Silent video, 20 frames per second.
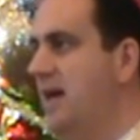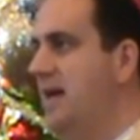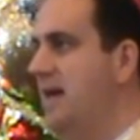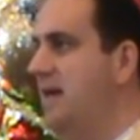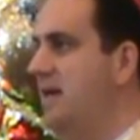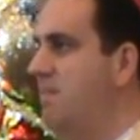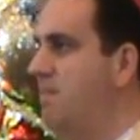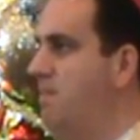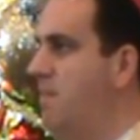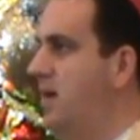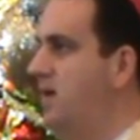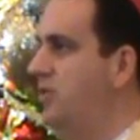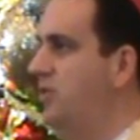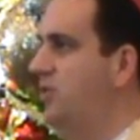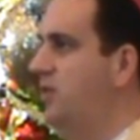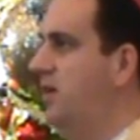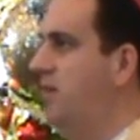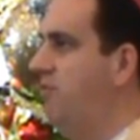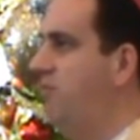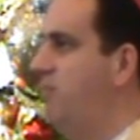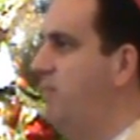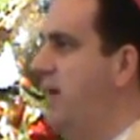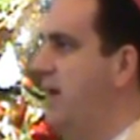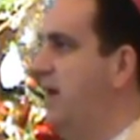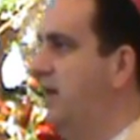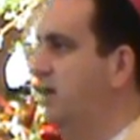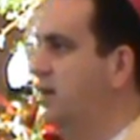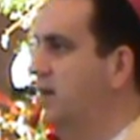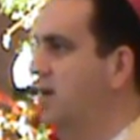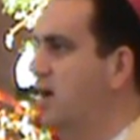It must have
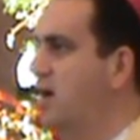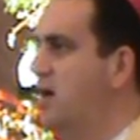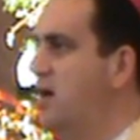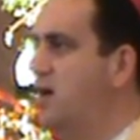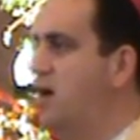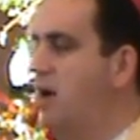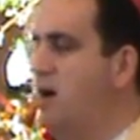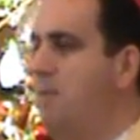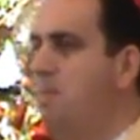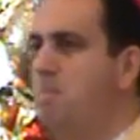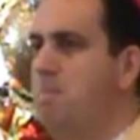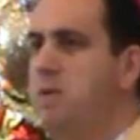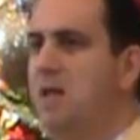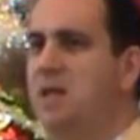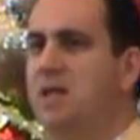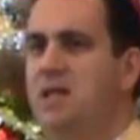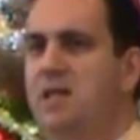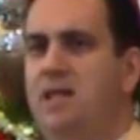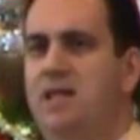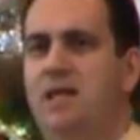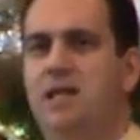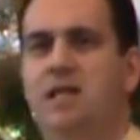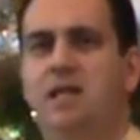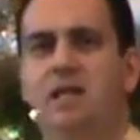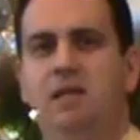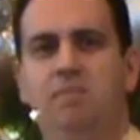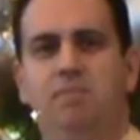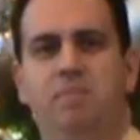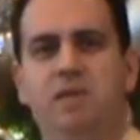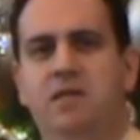been
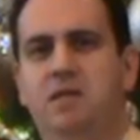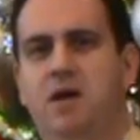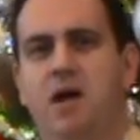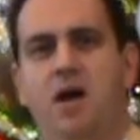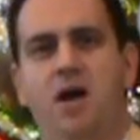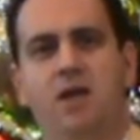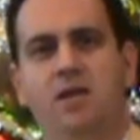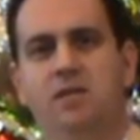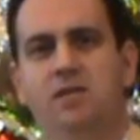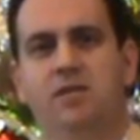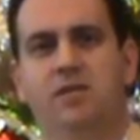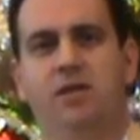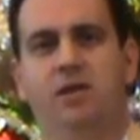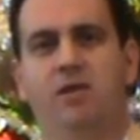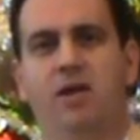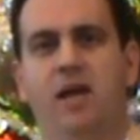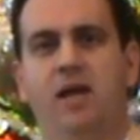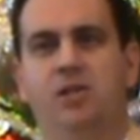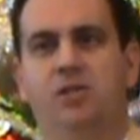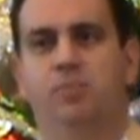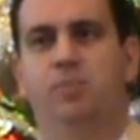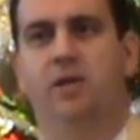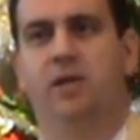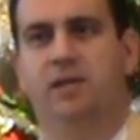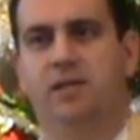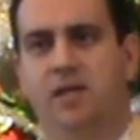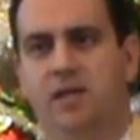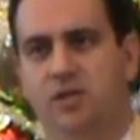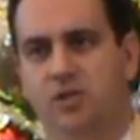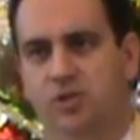completely beyond their
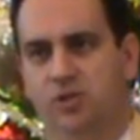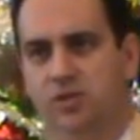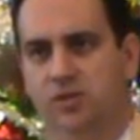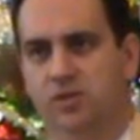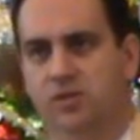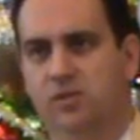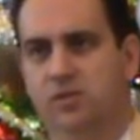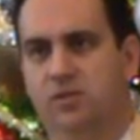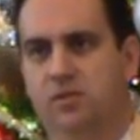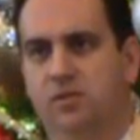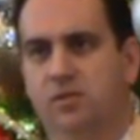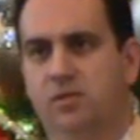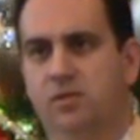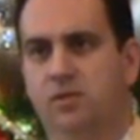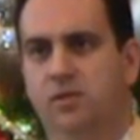expectations